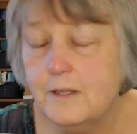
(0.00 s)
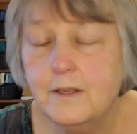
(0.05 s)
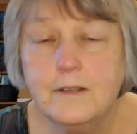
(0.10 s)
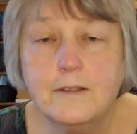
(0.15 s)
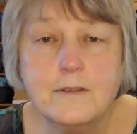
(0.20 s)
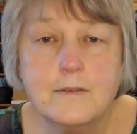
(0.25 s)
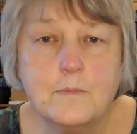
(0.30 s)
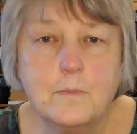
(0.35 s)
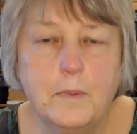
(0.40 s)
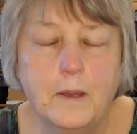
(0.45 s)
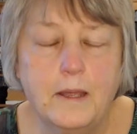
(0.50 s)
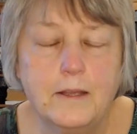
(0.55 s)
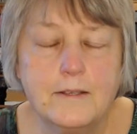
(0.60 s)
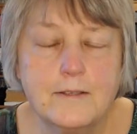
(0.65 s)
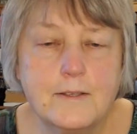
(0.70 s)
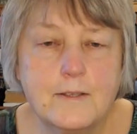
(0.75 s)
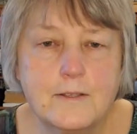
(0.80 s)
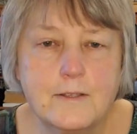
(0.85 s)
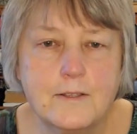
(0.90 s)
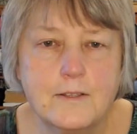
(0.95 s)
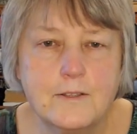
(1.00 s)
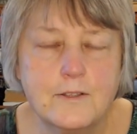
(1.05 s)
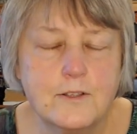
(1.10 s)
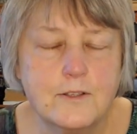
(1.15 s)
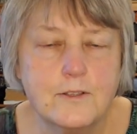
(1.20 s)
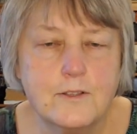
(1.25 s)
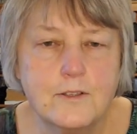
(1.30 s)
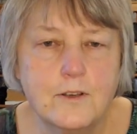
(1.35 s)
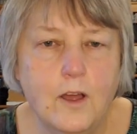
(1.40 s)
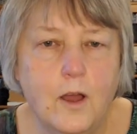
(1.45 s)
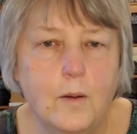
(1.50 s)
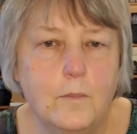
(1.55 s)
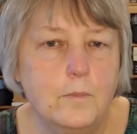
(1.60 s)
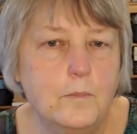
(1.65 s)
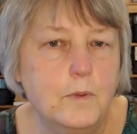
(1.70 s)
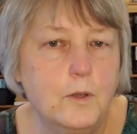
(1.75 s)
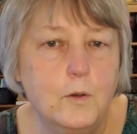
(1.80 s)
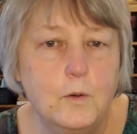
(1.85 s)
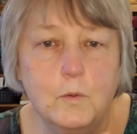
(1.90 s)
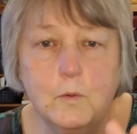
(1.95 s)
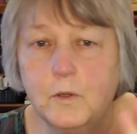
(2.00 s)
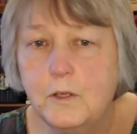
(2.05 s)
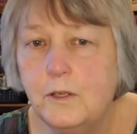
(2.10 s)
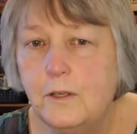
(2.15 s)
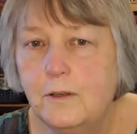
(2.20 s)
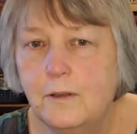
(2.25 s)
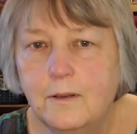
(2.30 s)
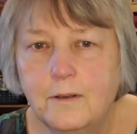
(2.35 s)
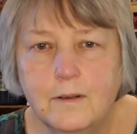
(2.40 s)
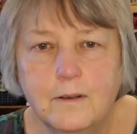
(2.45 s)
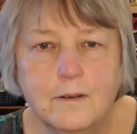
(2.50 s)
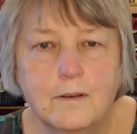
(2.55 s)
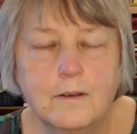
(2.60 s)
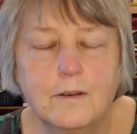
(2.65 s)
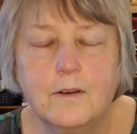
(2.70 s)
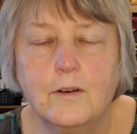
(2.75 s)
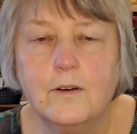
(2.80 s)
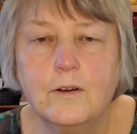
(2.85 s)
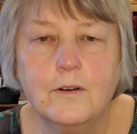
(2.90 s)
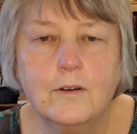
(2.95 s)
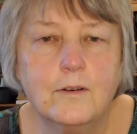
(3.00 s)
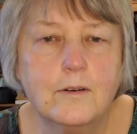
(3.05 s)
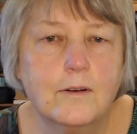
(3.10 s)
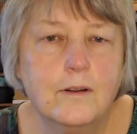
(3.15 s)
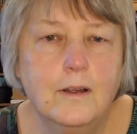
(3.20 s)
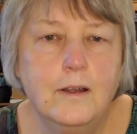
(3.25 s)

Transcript: it's best to just not mute your